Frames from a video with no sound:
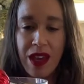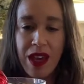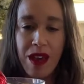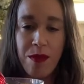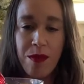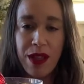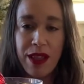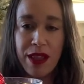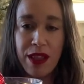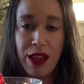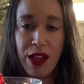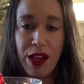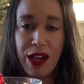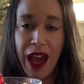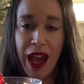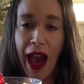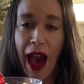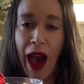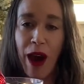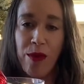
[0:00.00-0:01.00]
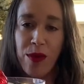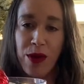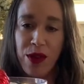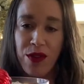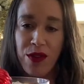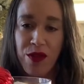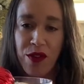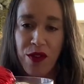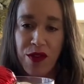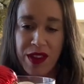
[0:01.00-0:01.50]
But look how
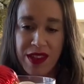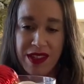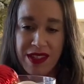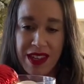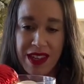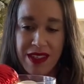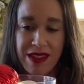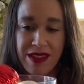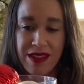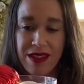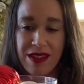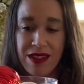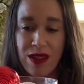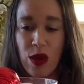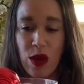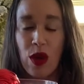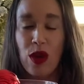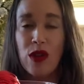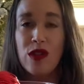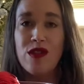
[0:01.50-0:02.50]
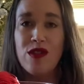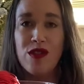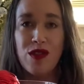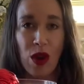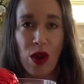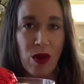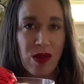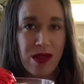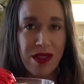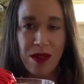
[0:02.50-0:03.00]
beautiful this is.
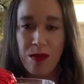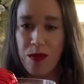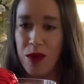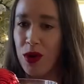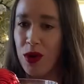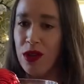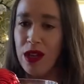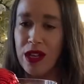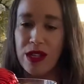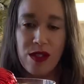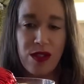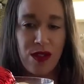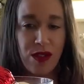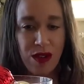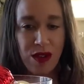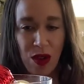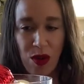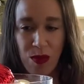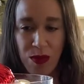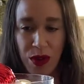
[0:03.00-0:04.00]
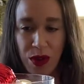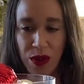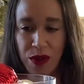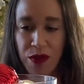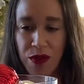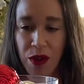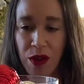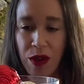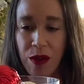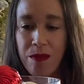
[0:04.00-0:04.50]
So simple and so
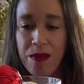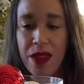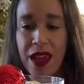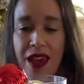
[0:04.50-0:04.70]
beautiful.